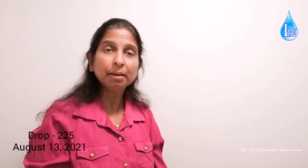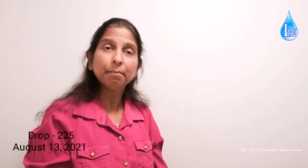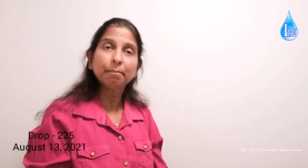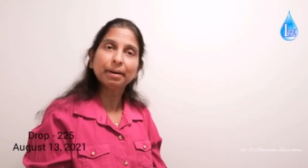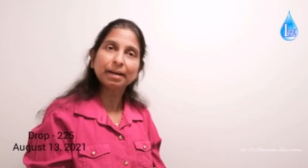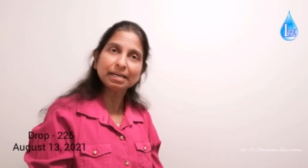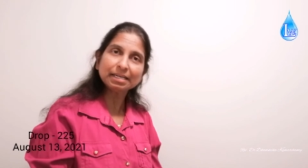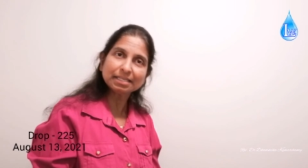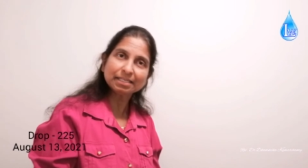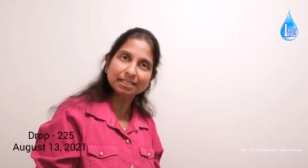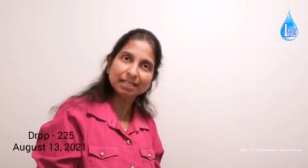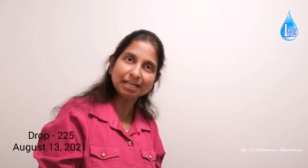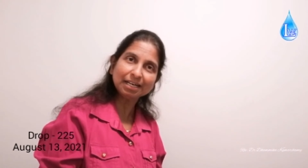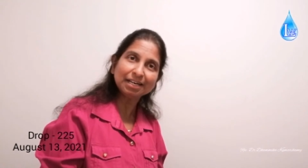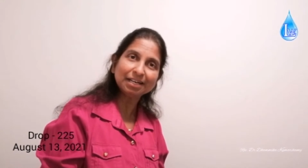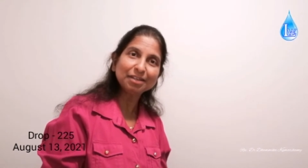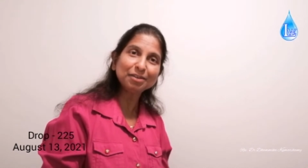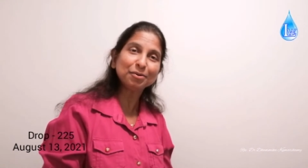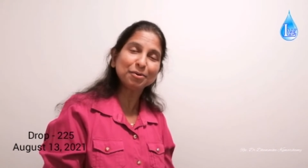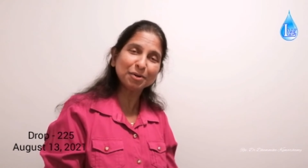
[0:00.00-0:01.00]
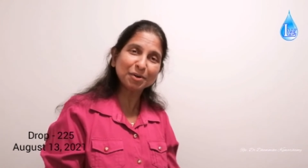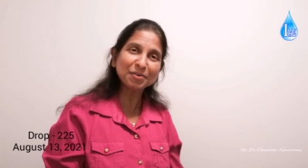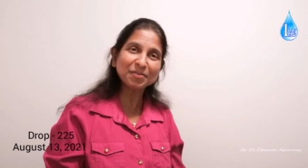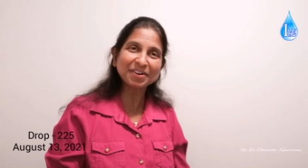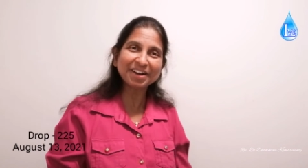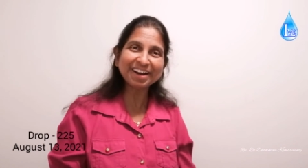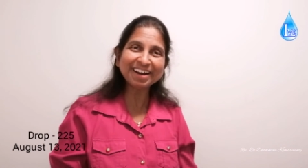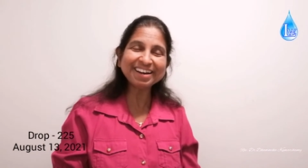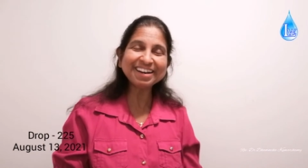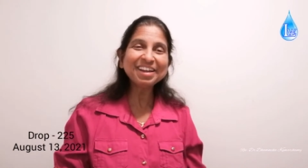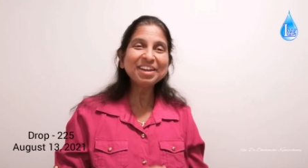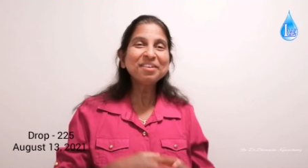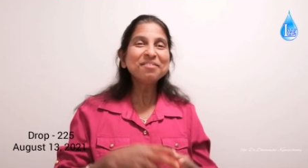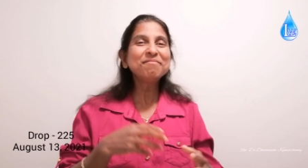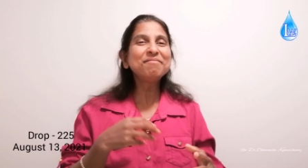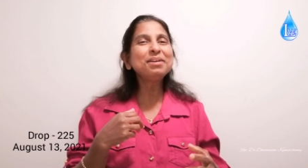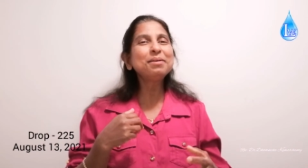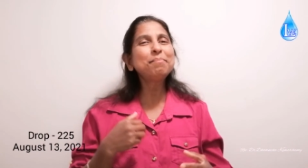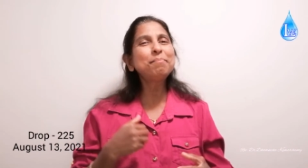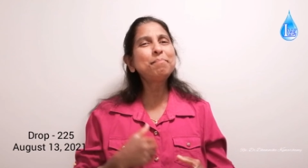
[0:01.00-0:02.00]
But still, you know what?
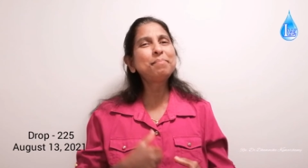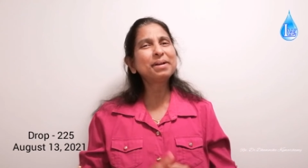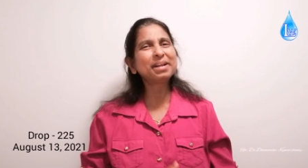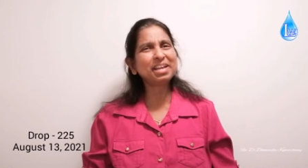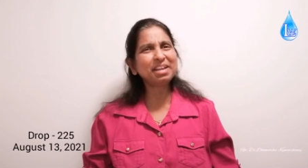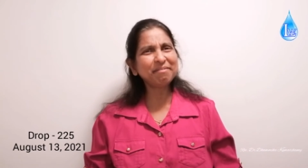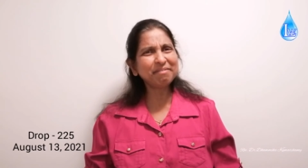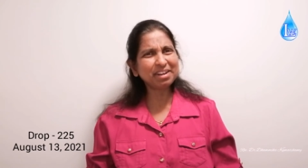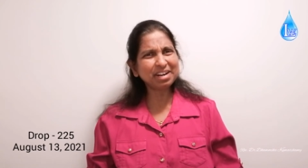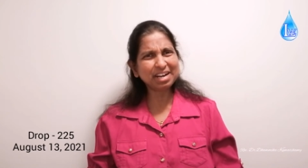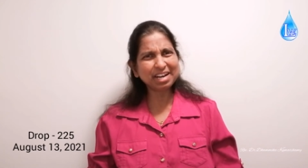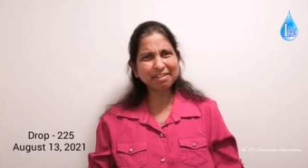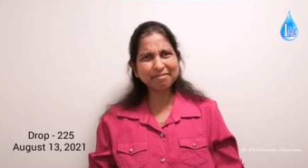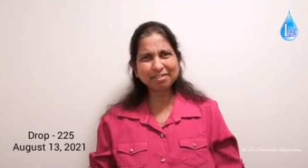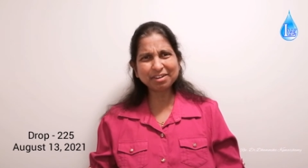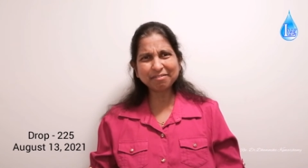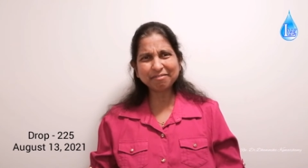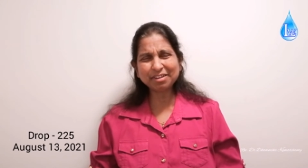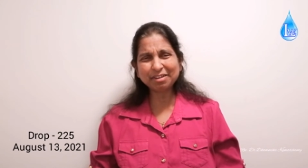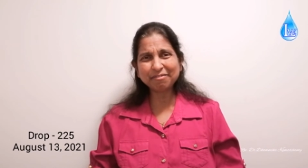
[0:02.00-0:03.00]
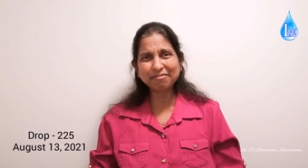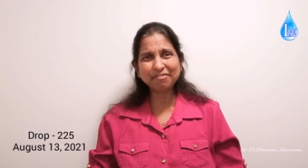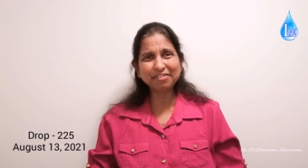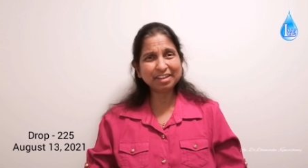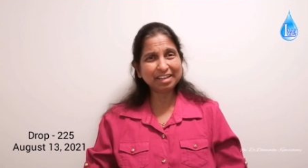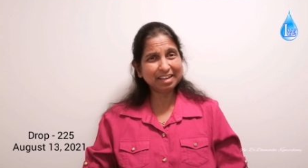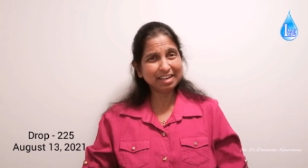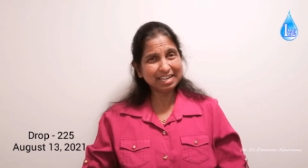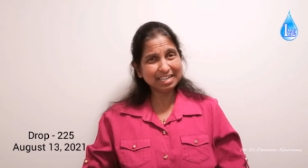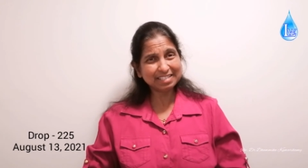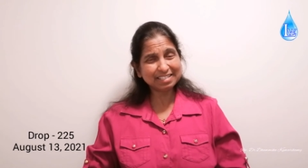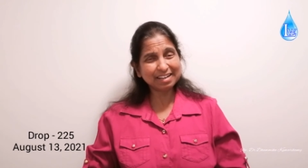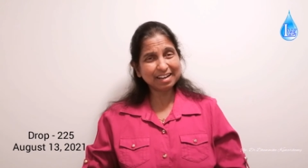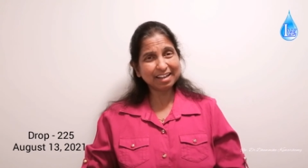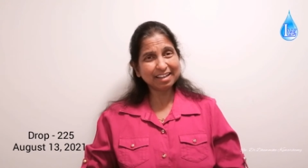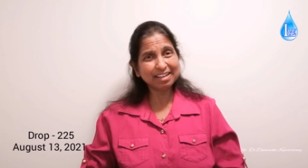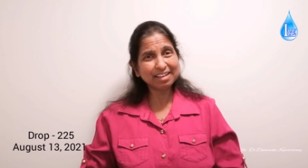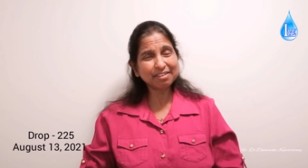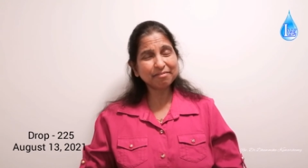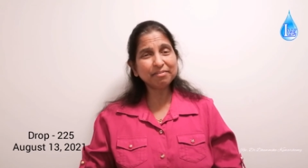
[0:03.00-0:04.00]
We pray whenever we feel
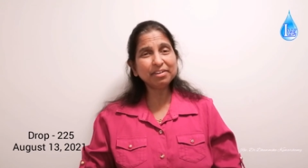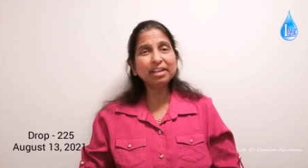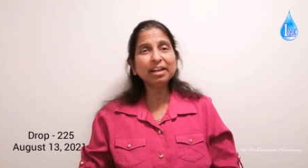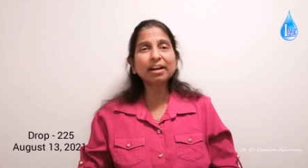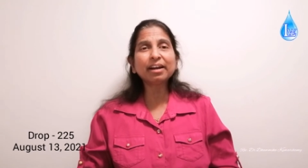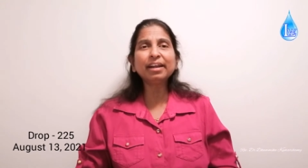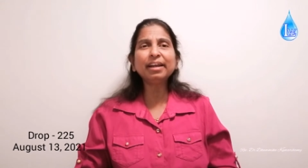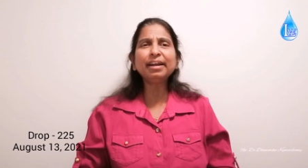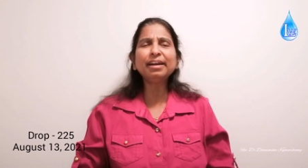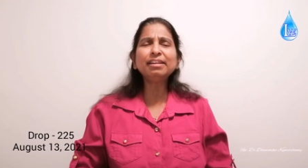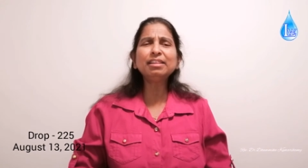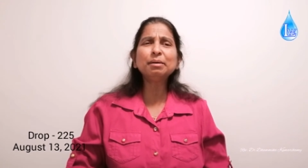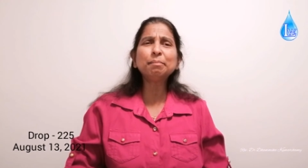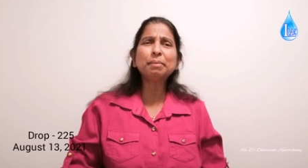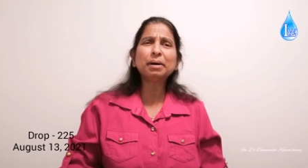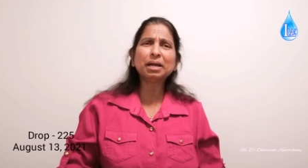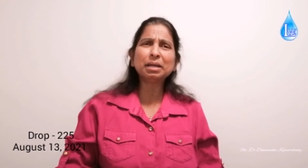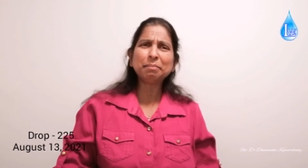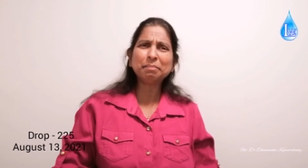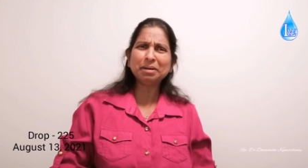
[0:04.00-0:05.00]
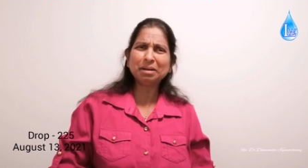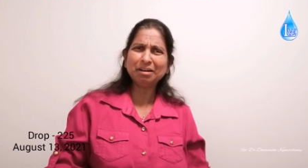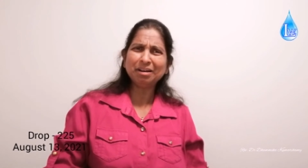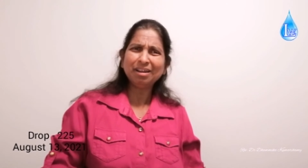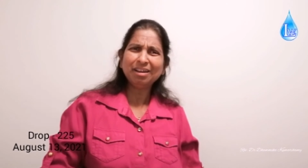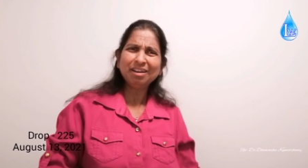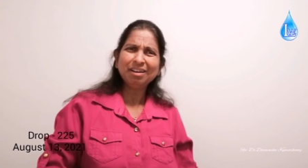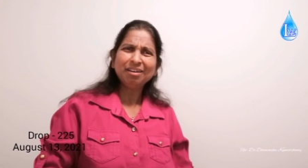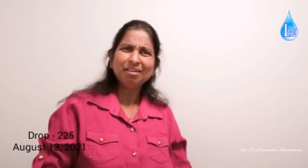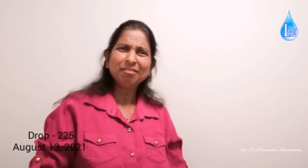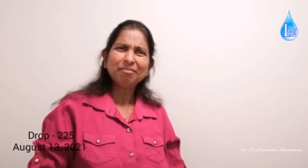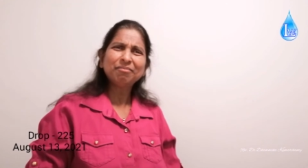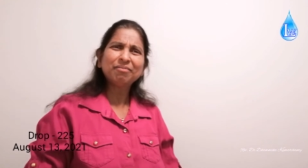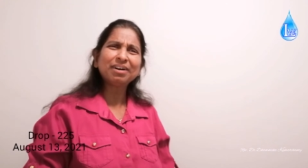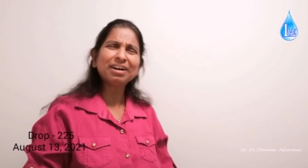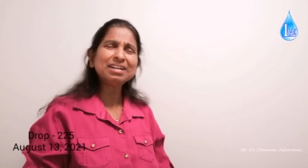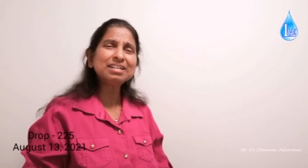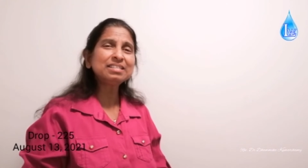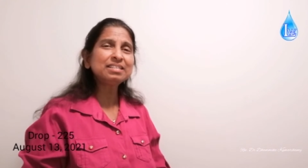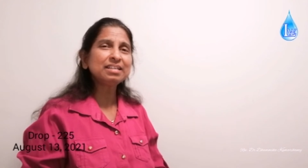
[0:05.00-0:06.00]
like. We read the Bible
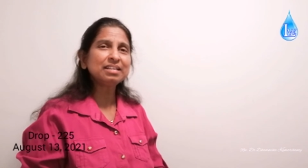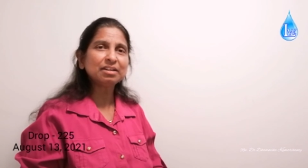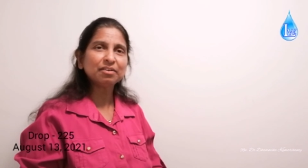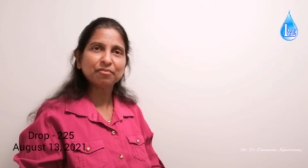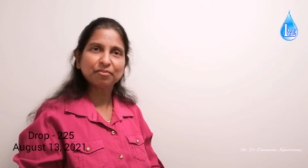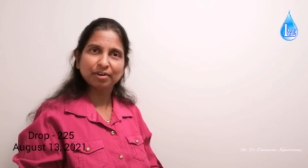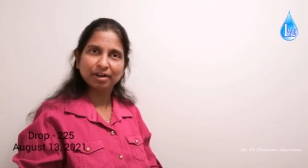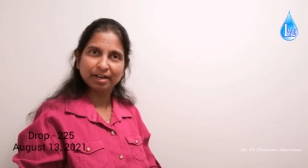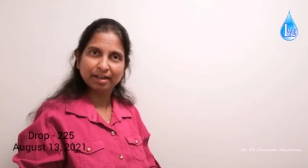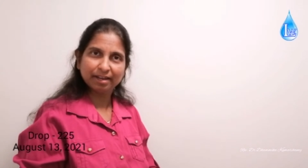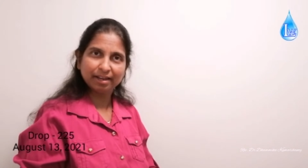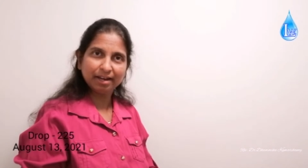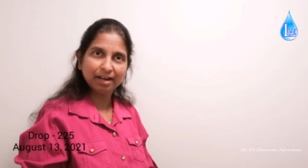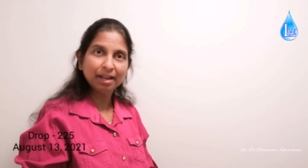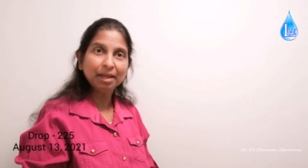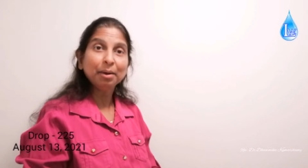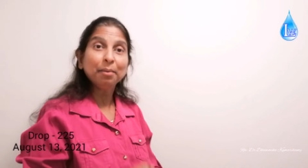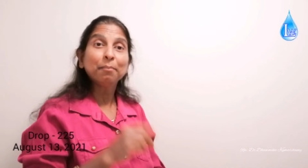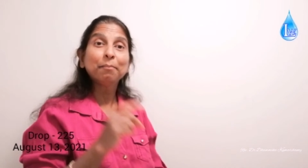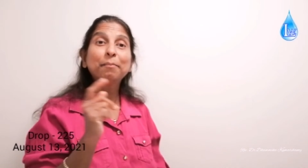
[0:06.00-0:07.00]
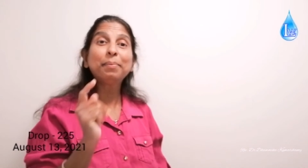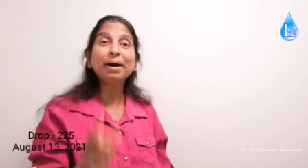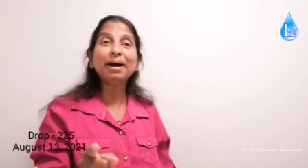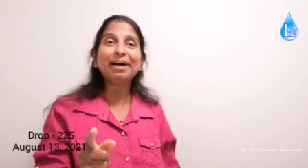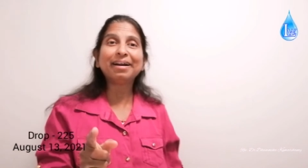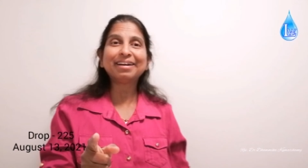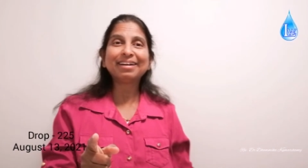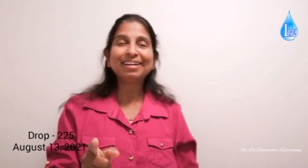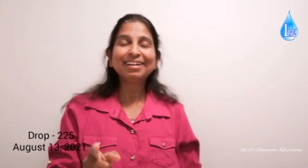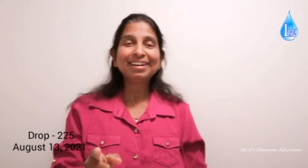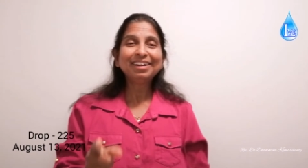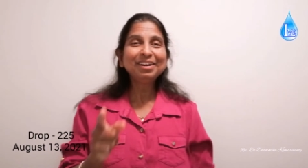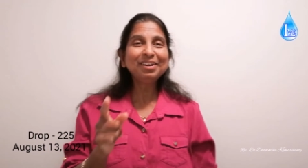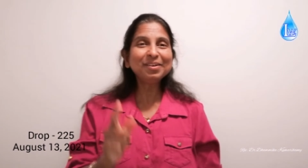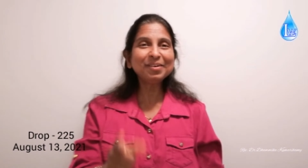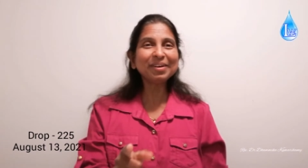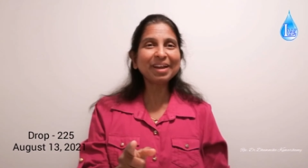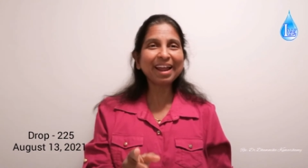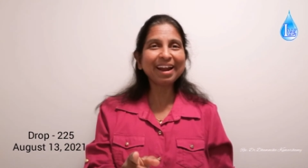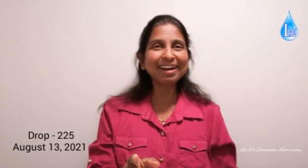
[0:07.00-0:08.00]
once in a while. But
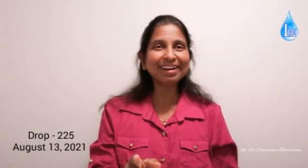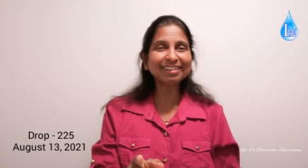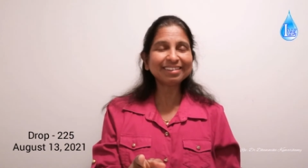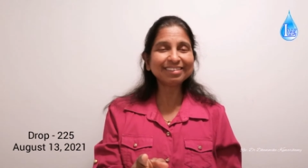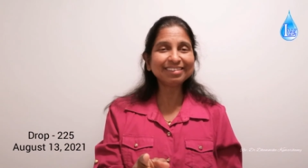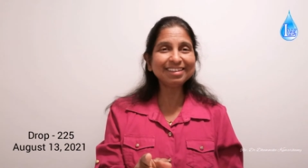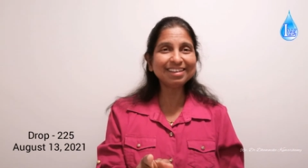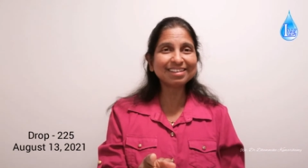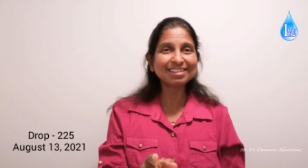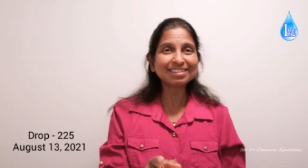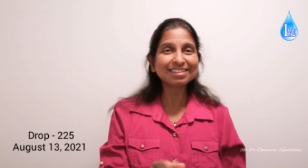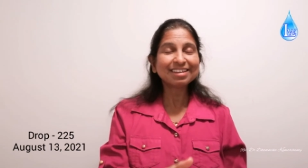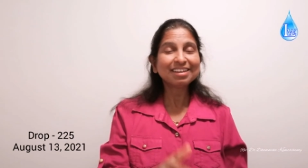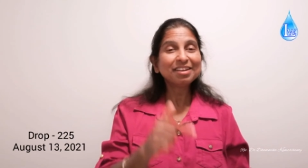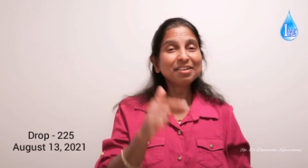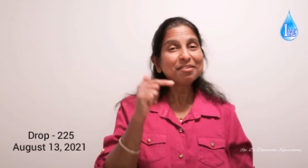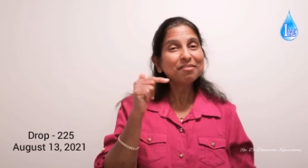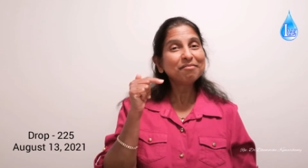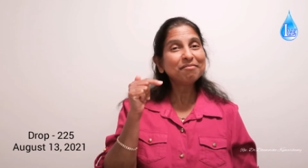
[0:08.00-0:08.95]
look at this.